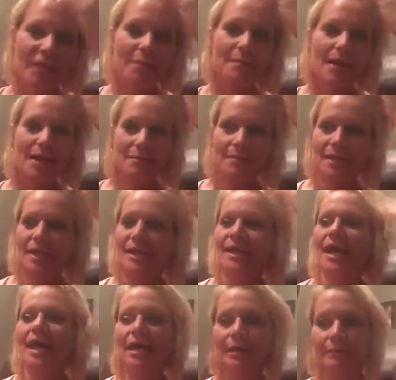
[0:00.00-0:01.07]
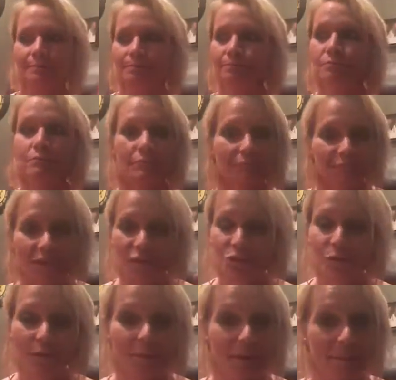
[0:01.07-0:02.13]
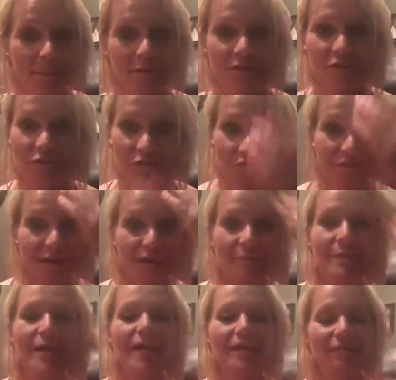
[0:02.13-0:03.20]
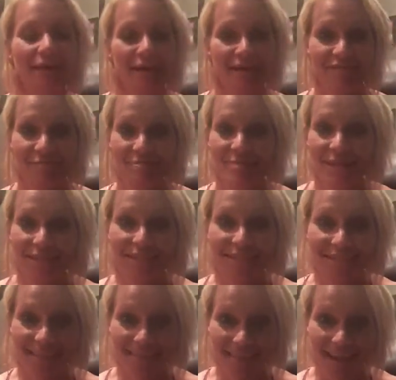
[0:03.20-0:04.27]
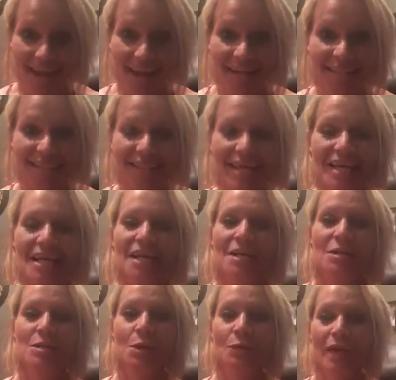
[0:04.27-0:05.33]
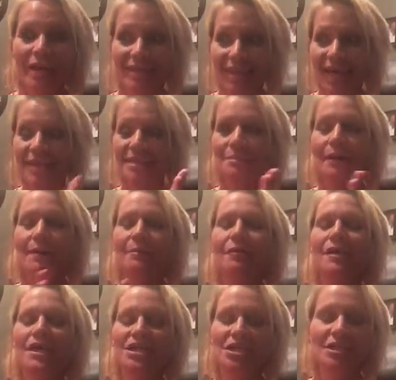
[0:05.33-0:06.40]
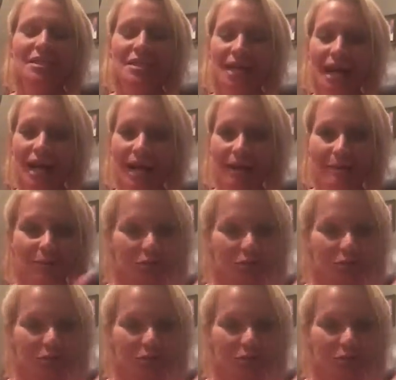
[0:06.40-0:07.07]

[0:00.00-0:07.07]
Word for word: That might be um, doing my personal development if I have missed that. So, like, that is my precious time